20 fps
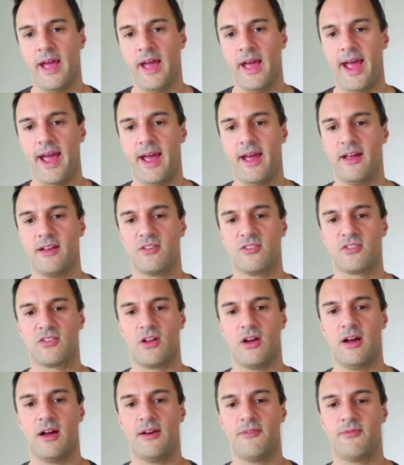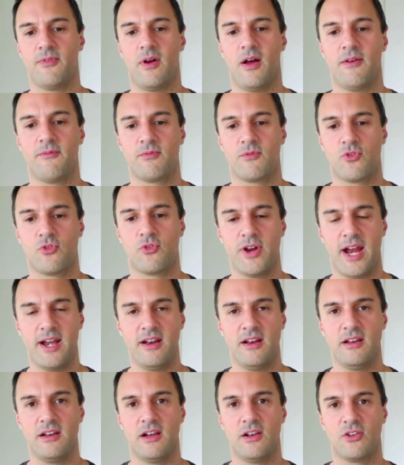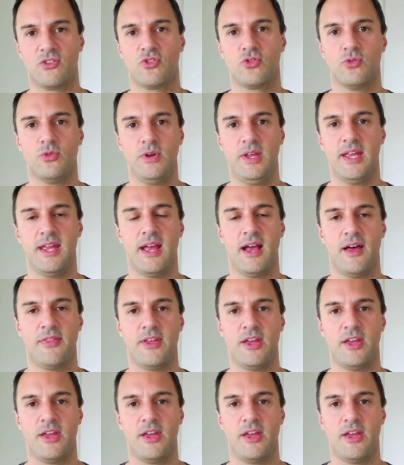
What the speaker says: And I've created a little tool here,